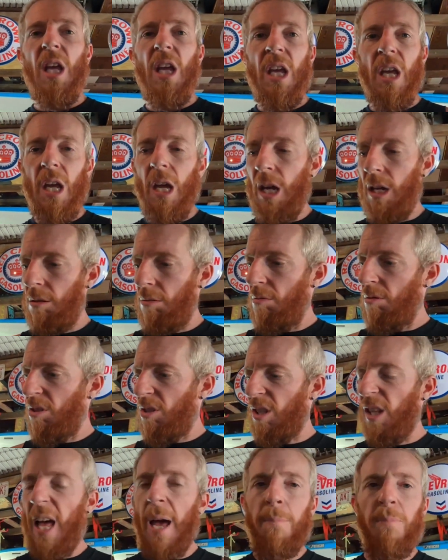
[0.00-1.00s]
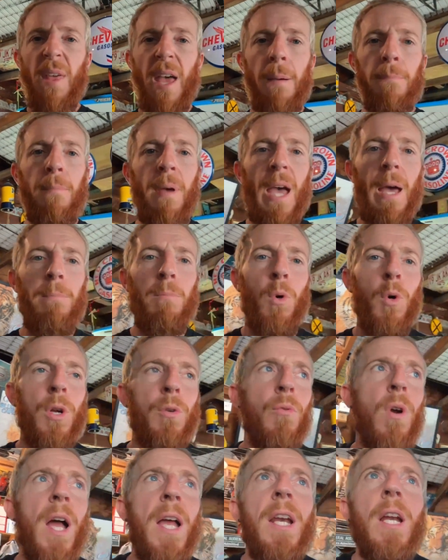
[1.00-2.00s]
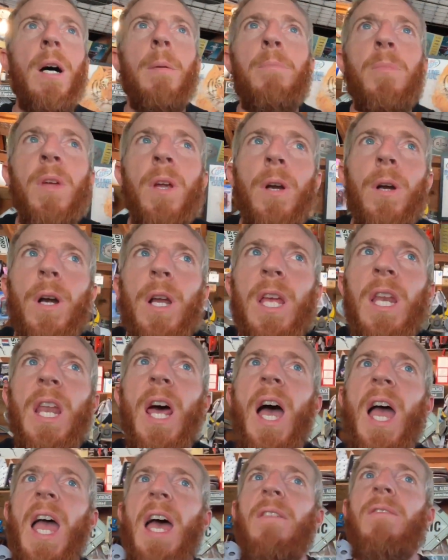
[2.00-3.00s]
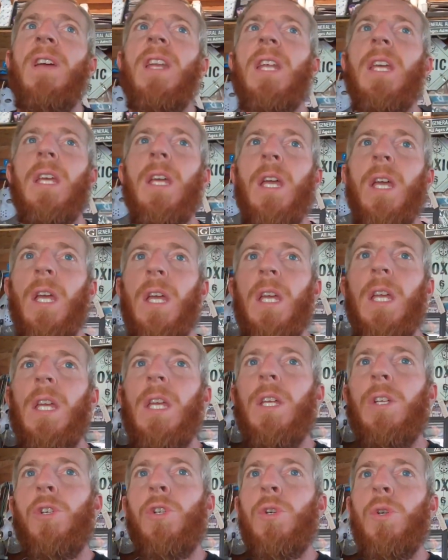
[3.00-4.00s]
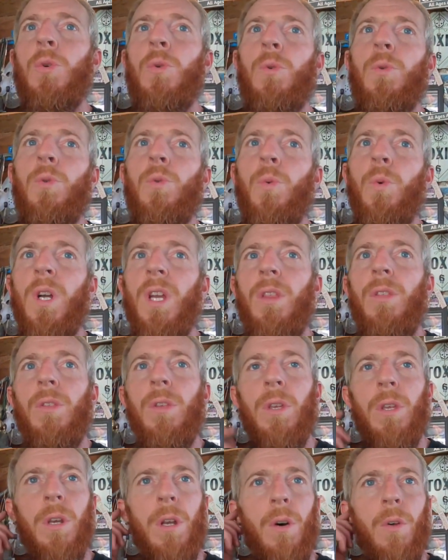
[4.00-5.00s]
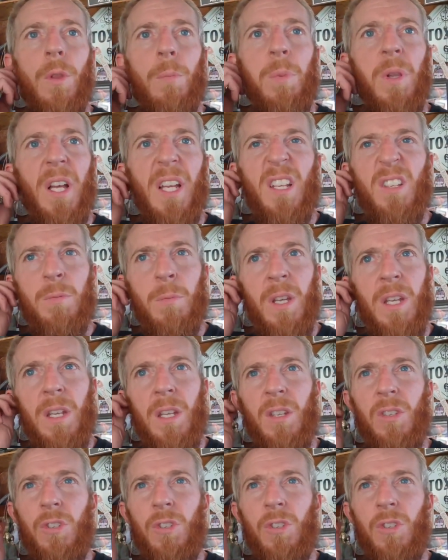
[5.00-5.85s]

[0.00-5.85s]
and slap that bad boy right up there and not have any issues with, you know, the placement.